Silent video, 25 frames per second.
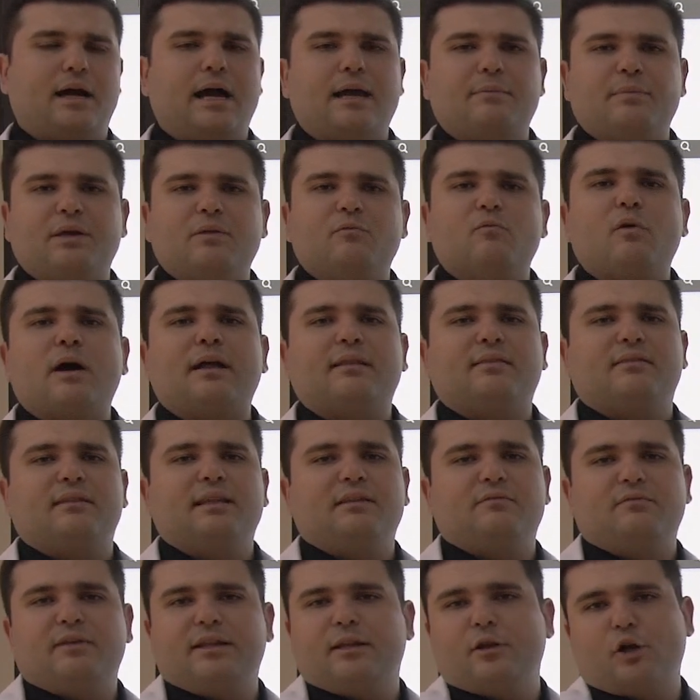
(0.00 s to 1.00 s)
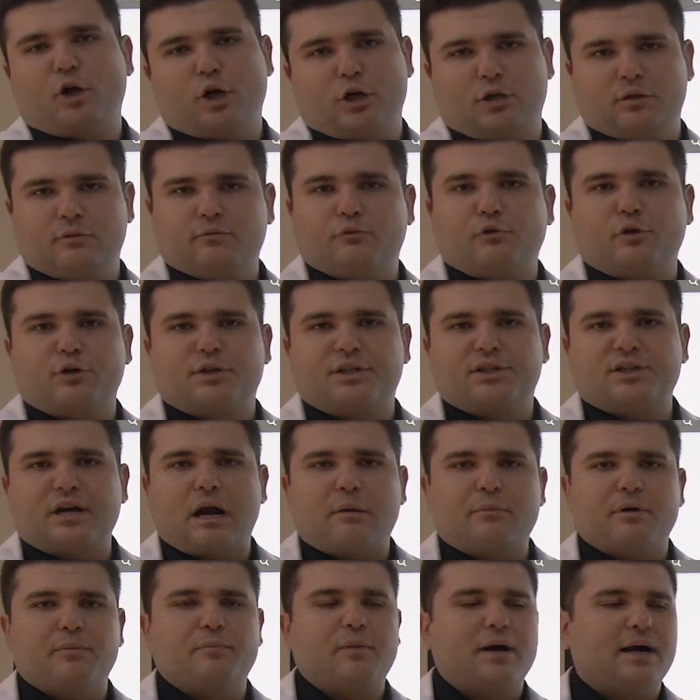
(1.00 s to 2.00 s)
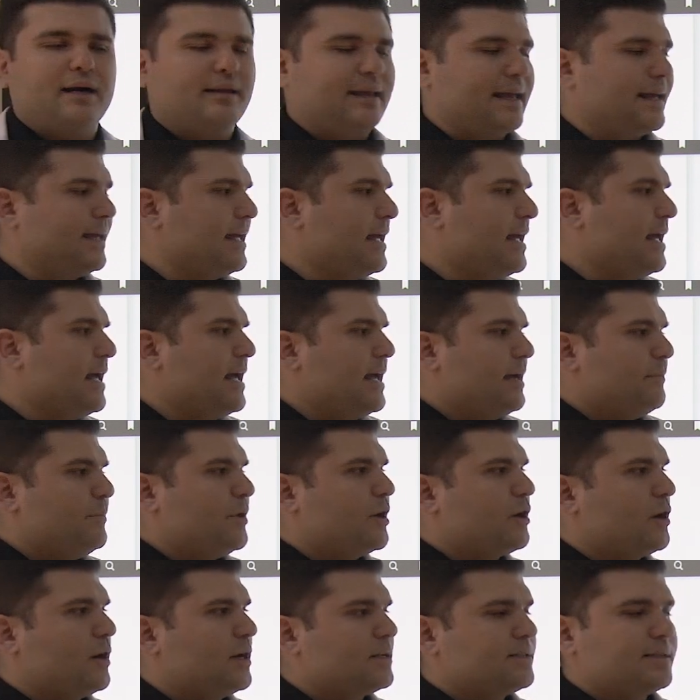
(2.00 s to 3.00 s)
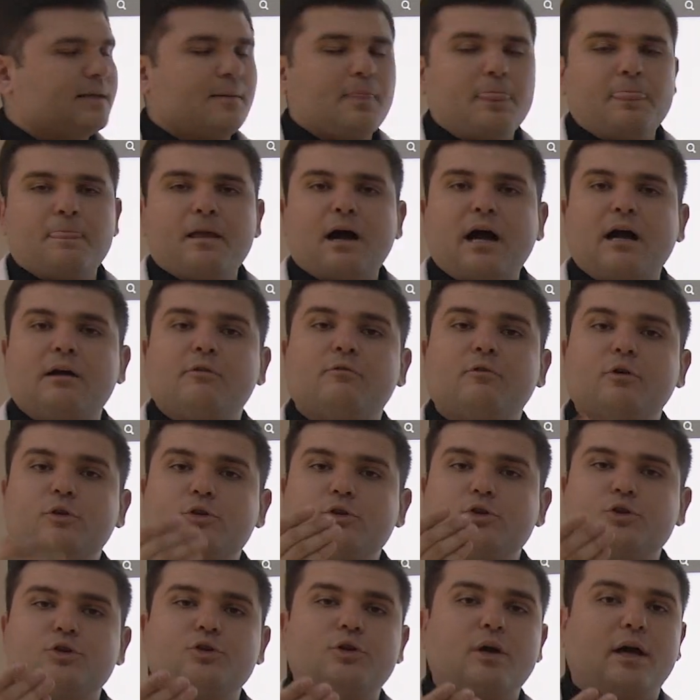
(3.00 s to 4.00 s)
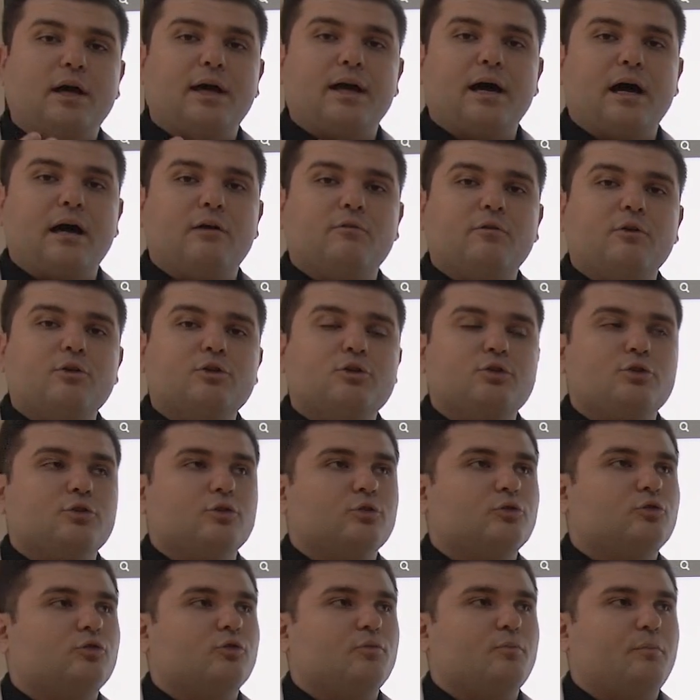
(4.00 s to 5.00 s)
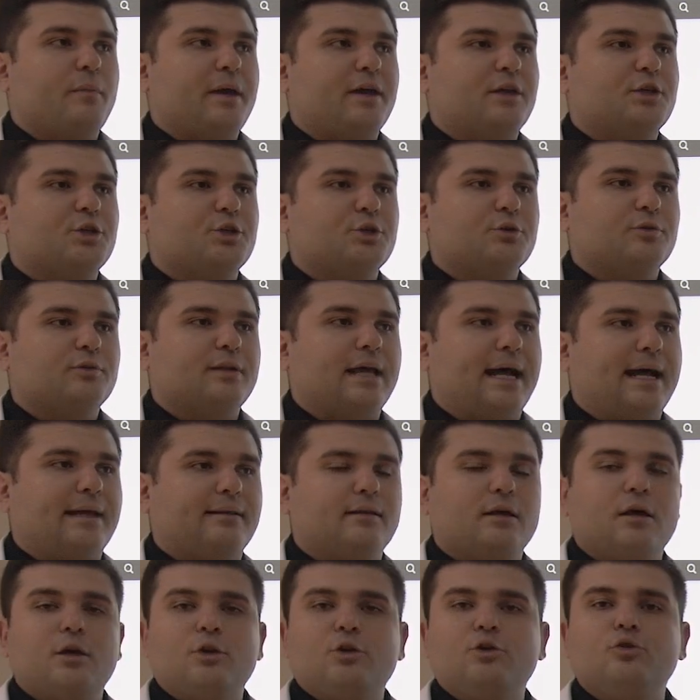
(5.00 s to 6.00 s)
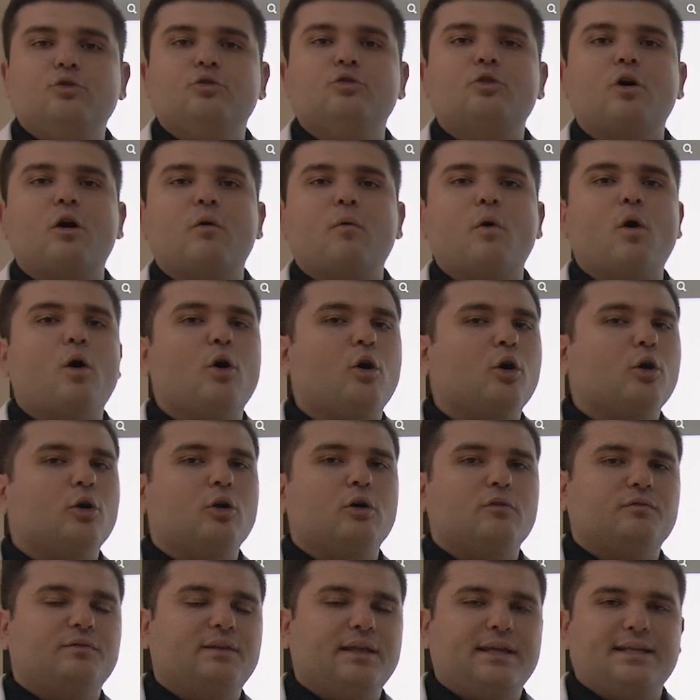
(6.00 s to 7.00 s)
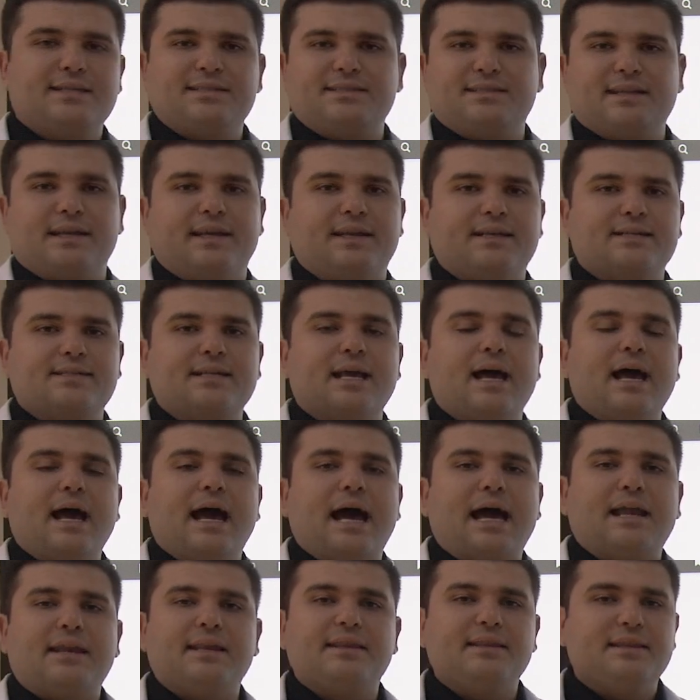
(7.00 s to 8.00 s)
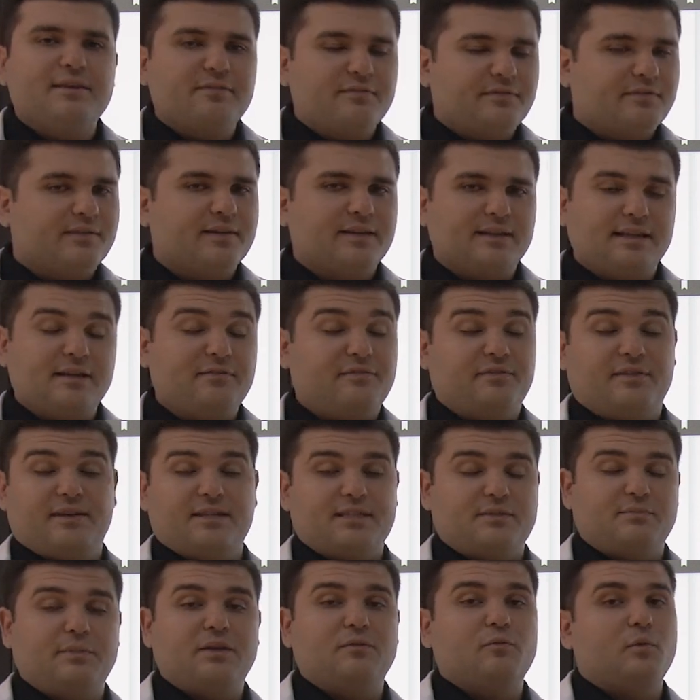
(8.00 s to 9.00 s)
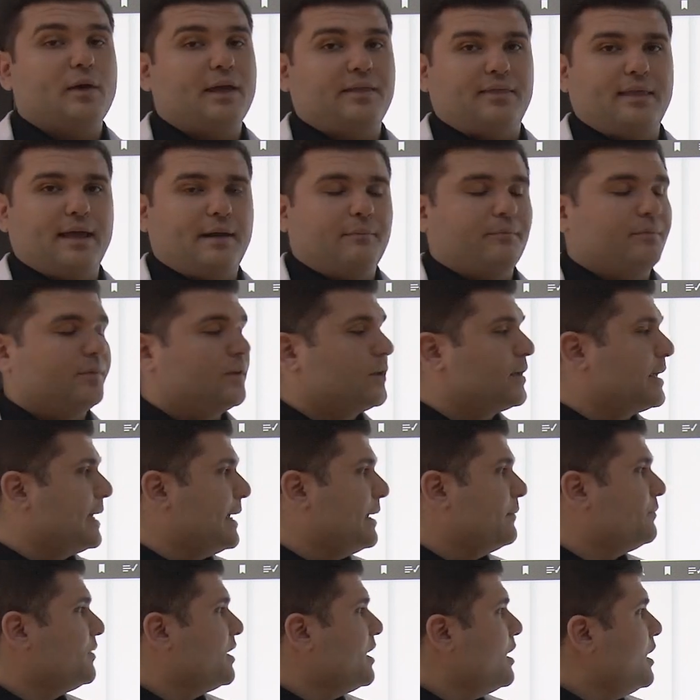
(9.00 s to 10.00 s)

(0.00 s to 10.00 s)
I mean, what did we learn for the grammar part? Because I want you to make sure that you know all of these things and the difference between them, okay?